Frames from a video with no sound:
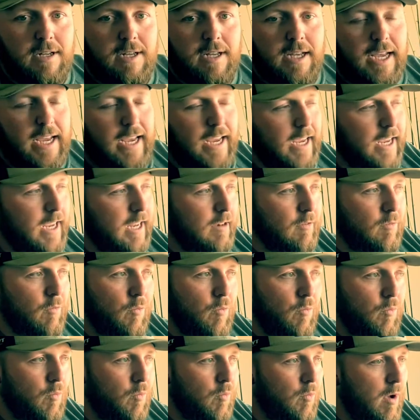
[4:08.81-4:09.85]
and
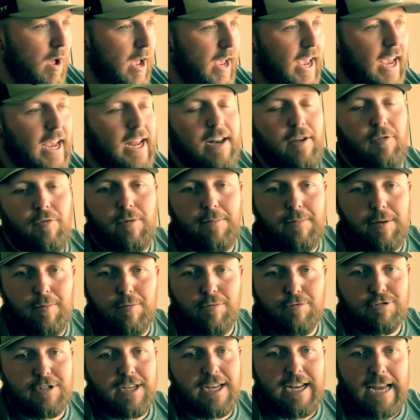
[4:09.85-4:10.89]
I hate it when people
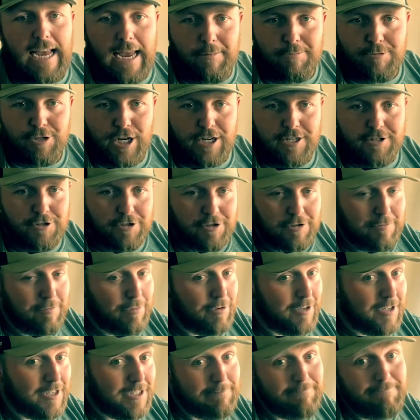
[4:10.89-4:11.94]
say game changers,
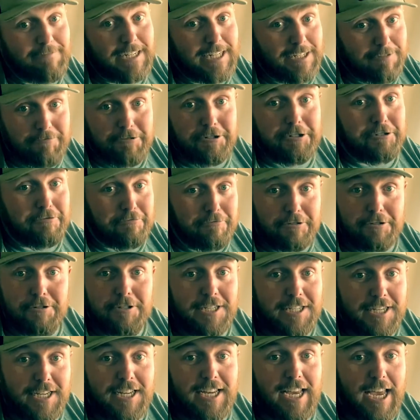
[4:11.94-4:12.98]
but it was
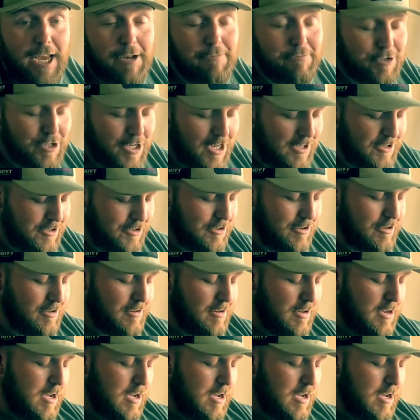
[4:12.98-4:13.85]
really a game changer,